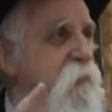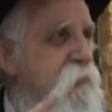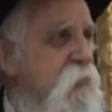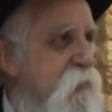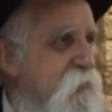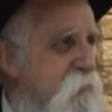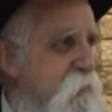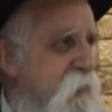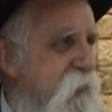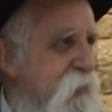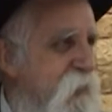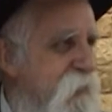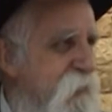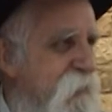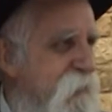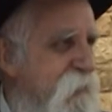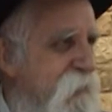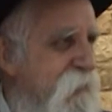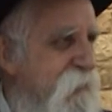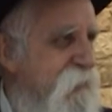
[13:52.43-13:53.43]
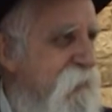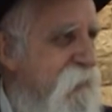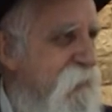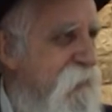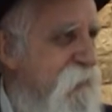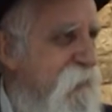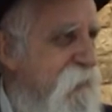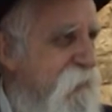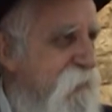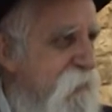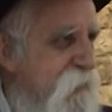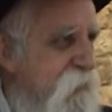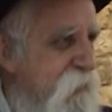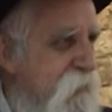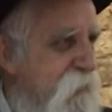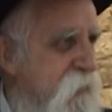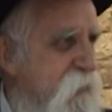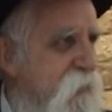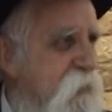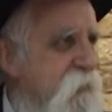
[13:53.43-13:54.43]
Rashbi.
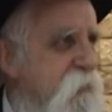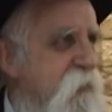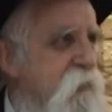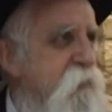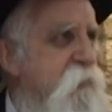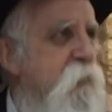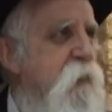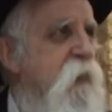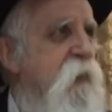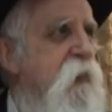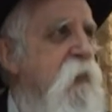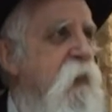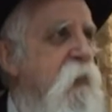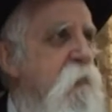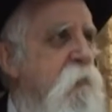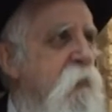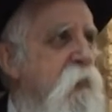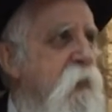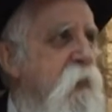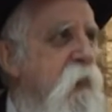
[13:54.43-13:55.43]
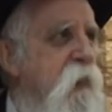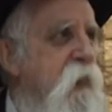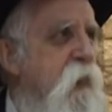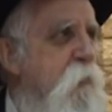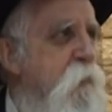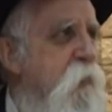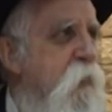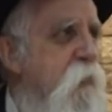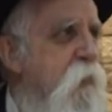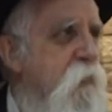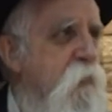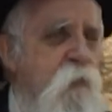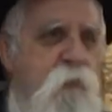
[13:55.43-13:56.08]
The Rashbi came in, he broke